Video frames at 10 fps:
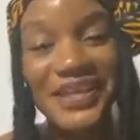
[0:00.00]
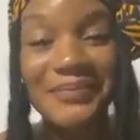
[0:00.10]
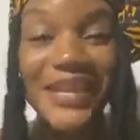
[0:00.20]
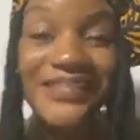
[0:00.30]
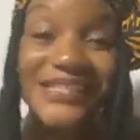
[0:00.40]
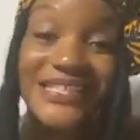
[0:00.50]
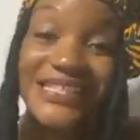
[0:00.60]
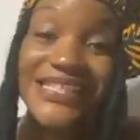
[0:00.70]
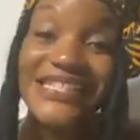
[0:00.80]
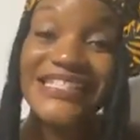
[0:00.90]

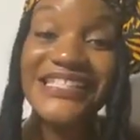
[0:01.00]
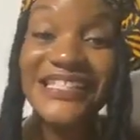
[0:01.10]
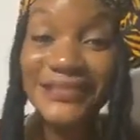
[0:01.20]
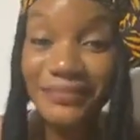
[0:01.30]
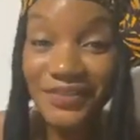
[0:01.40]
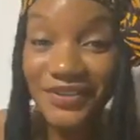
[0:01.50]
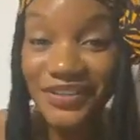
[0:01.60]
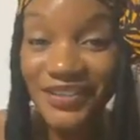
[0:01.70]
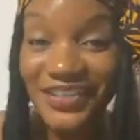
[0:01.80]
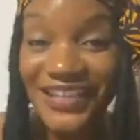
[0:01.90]
Basically, he's a Libra,
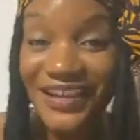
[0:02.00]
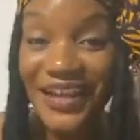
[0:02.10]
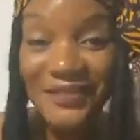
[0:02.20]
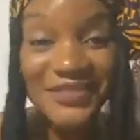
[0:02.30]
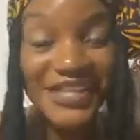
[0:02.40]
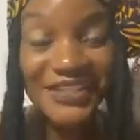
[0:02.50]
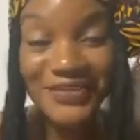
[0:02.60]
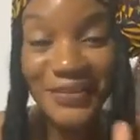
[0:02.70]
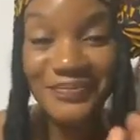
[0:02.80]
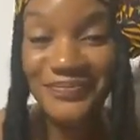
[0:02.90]
and I'm telling
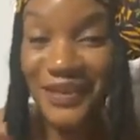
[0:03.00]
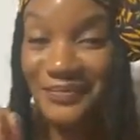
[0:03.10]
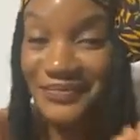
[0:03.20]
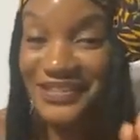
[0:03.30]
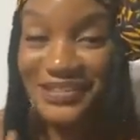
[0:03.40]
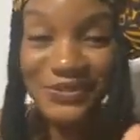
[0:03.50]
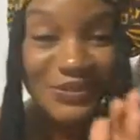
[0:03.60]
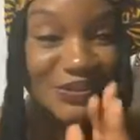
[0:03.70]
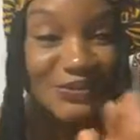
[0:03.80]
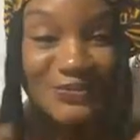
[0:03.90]
you, I'm
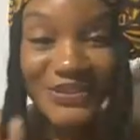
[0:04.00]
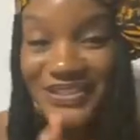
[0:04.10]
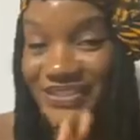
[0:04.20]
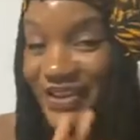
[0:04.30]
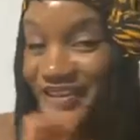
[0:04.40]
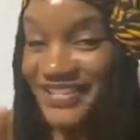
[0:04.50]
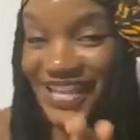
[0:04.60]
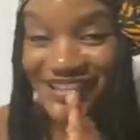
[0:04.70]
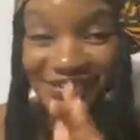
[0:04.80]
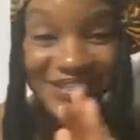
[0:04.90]
doing a little bit of the dark
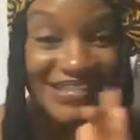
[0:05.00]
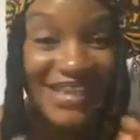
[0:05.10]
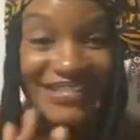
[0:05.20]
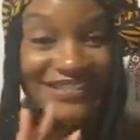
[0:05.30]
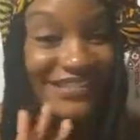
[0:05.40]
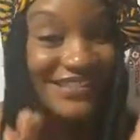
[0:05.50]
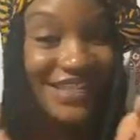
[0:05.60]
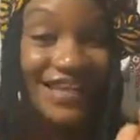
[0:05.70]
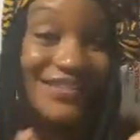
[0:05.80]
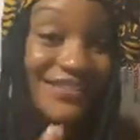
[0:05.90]
side on the sides of the
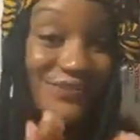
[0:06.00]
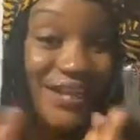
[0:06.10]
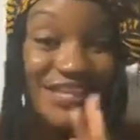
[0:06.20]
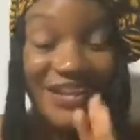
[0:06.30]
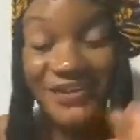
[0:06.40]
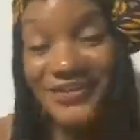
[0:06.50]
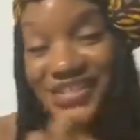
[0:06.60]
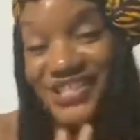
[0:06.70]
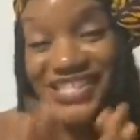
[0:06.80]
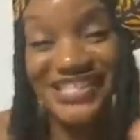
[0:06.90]
signs right now.
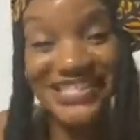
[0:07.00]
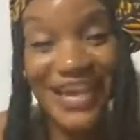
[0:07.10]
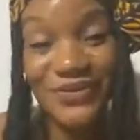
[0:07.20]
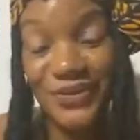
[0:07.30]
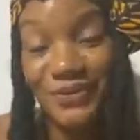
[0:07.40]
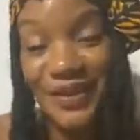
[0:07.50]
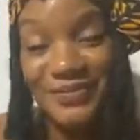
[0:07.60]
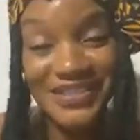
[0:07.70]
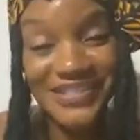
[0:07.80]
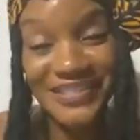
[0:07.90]
This just, I don't know,
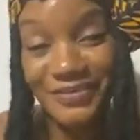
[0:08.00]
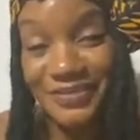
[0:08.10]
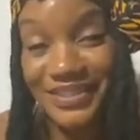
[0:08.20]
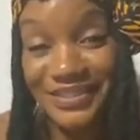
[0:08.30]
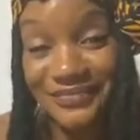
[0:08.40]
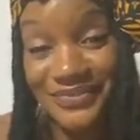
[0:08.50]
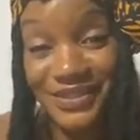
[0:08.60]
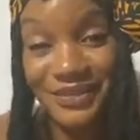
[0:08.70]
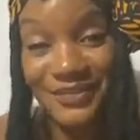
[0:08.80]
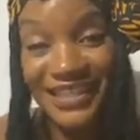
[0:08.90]
maybe it'll be healing for
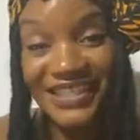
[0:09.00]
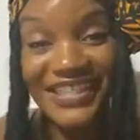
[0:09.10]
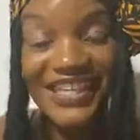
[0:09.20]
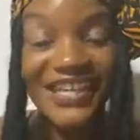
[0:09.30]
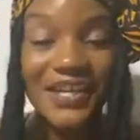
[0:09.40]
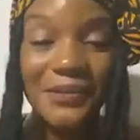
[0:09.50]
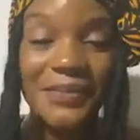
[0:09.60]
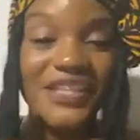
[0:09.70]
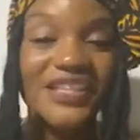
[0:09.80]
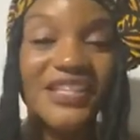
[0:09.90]
somebody.
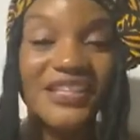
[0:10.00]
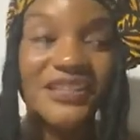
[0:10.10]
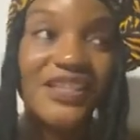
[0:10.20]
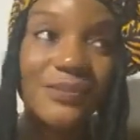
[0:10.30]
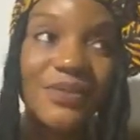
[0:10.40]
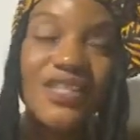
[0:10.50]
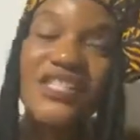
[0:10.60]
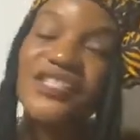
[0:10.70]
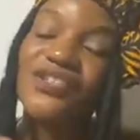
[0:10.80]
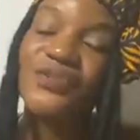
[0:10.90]
But the Libra
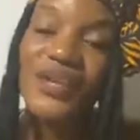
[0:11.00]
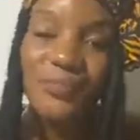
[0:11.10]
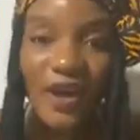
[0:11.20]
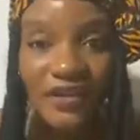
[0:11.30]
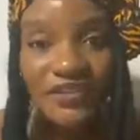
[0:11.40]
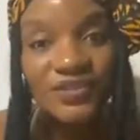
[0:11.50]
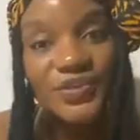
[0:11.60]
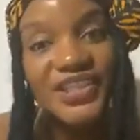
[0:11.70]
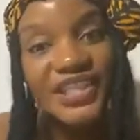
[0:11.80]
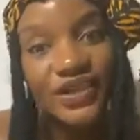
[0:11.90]
is a great partner
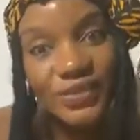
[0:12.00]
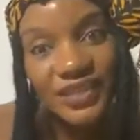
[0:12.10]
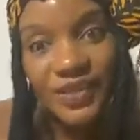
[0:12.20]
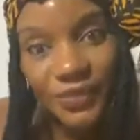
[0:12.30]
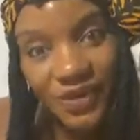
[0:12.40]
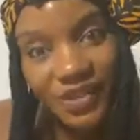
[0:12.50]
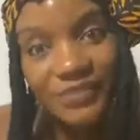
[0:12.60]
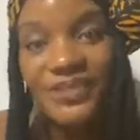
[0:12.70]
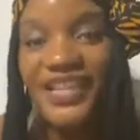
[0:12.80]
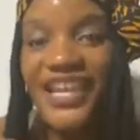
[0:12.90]
when they know what they
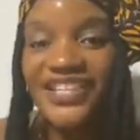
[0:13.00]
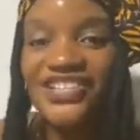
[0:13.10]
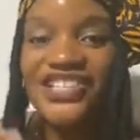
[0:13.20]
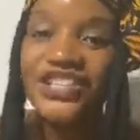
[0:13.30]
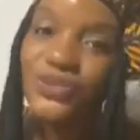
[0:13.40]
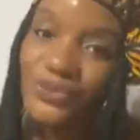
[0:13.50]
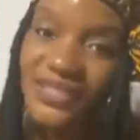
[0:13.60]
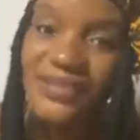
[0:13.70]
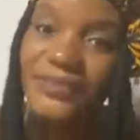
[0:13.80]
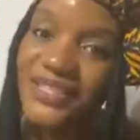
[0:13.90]
want, when they actually
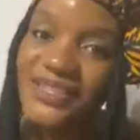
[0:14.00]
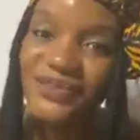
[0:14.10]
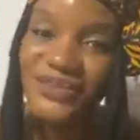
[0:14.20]
agree to be in a